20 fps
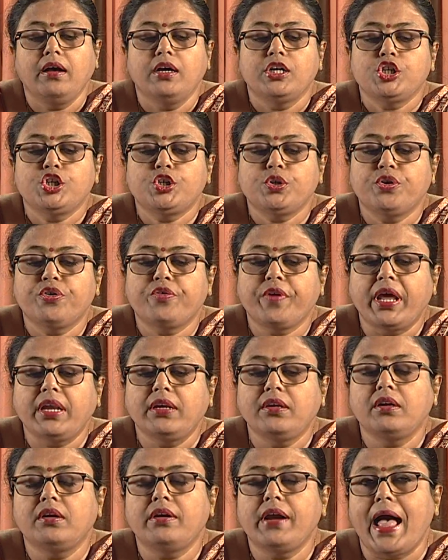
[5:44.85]
should
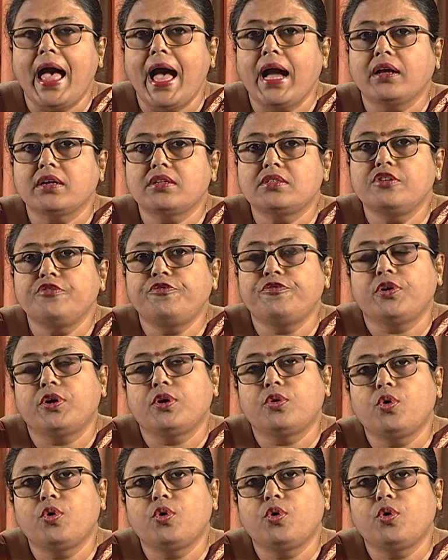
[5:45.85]
render active